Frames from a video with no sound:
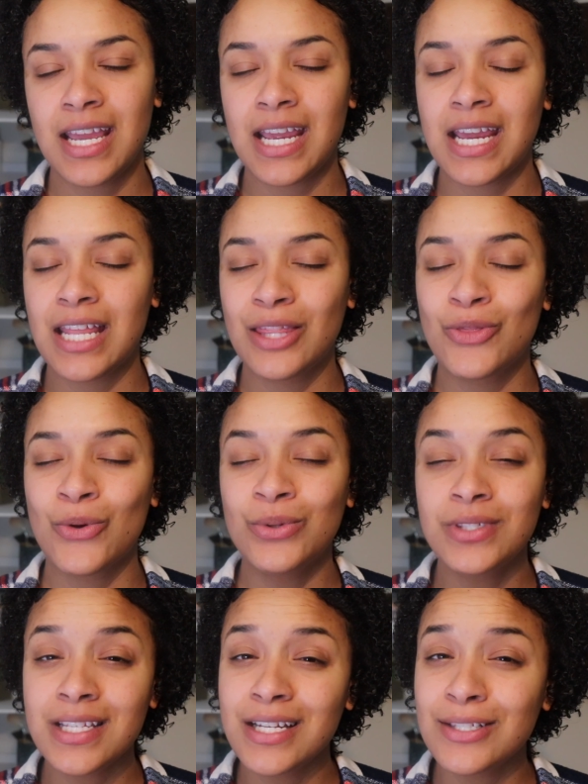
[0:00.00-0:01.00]
and
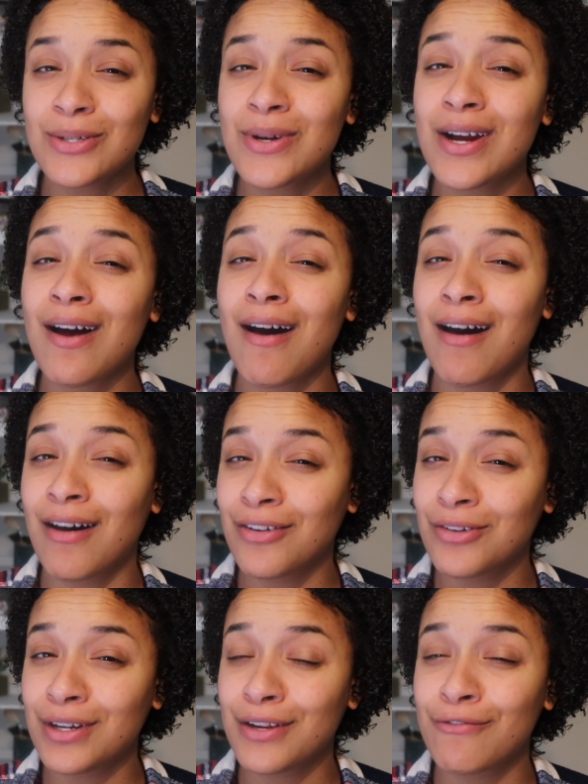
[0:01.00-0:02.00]
those things are
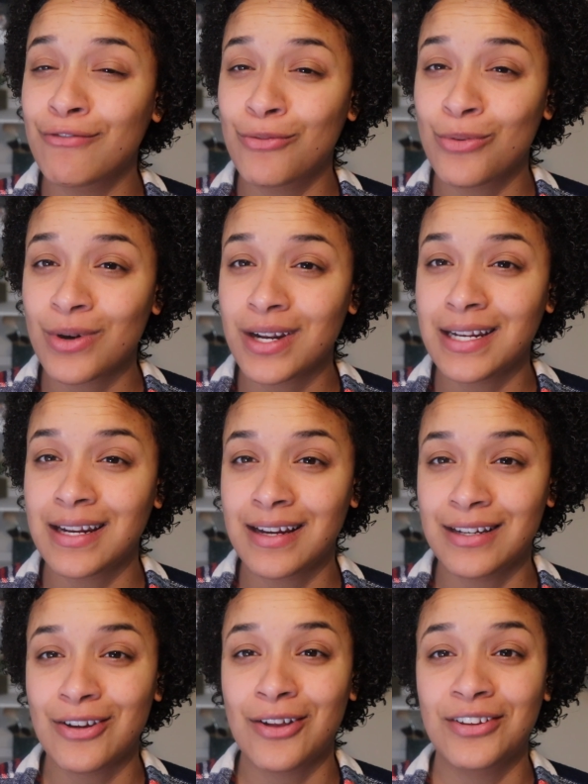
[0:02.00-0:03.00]

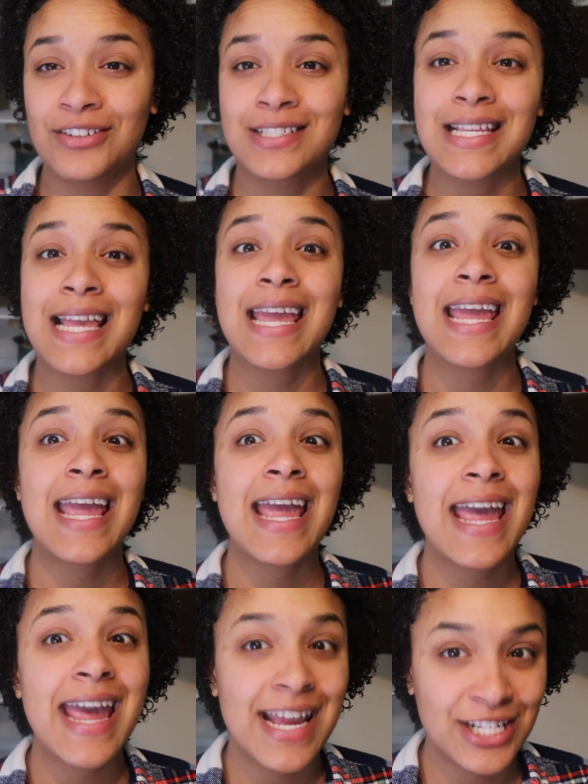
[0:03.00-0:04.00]
$149
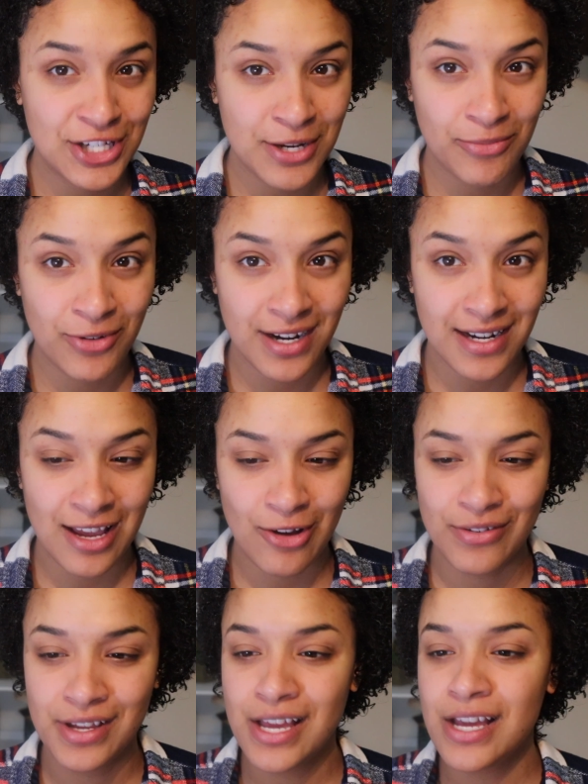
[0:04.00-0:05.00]
a chip right now,
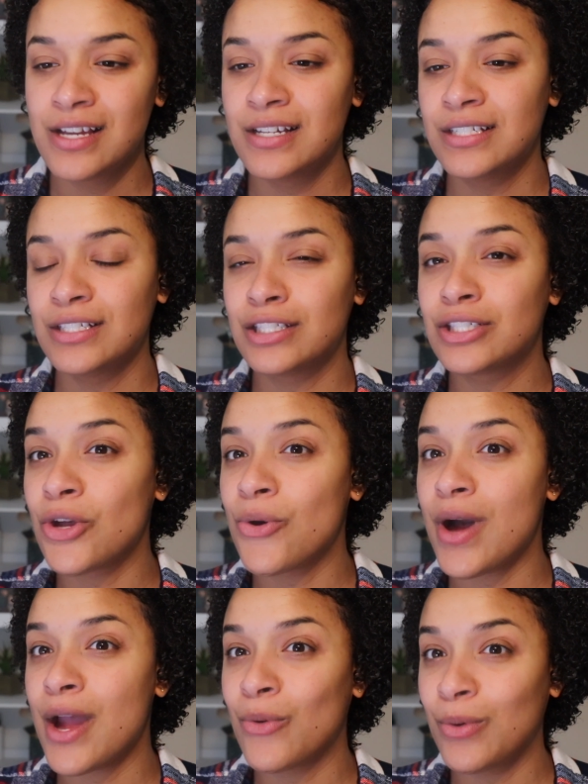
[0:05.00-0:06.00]
so
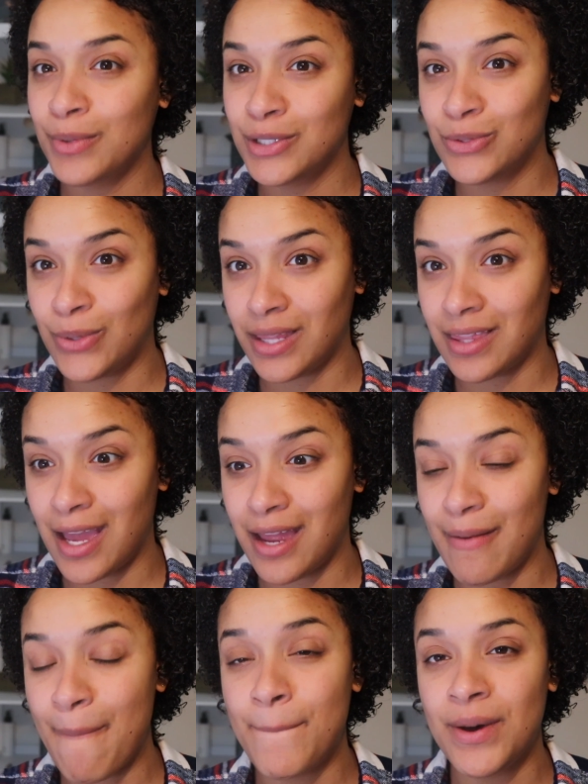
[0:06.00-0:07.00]
I won't be doing that.
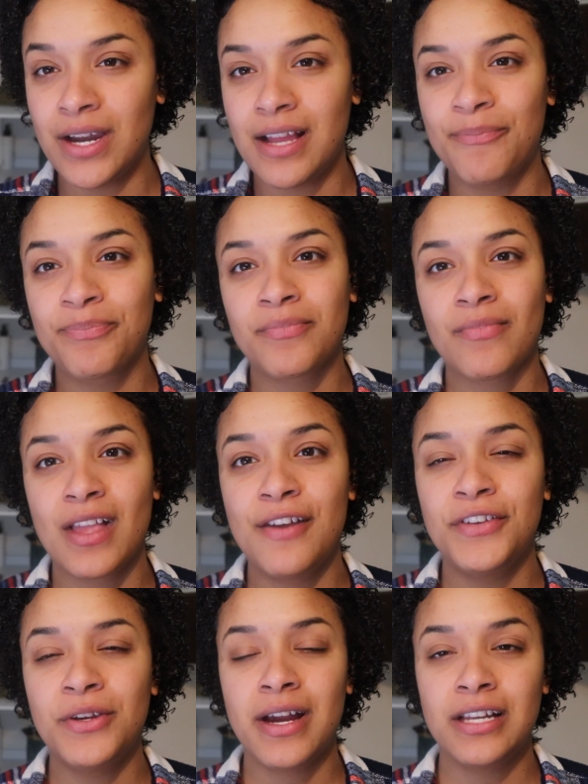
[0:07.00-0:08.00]
But if
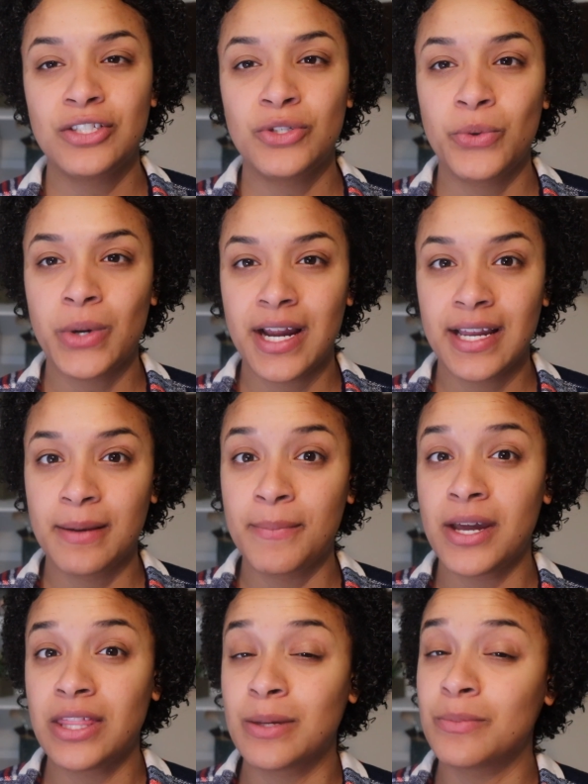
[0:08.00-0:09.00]
you guys know where I can
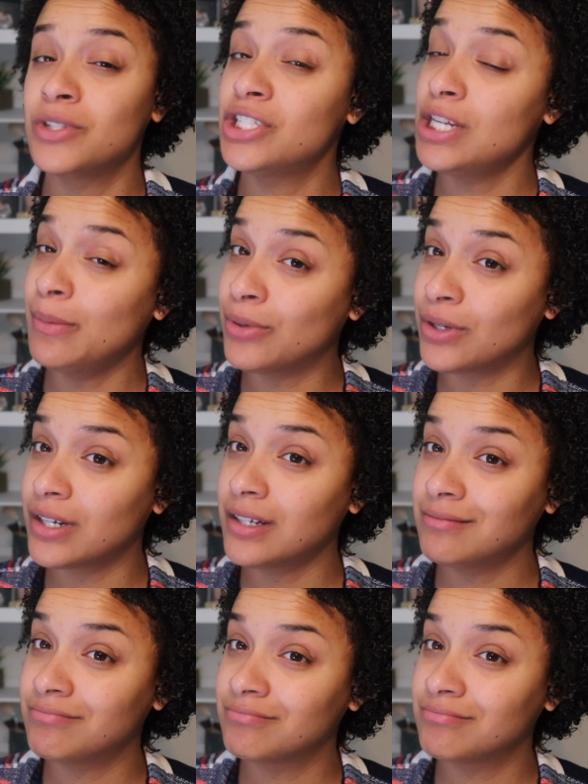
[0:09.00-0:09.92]
buy them cheaper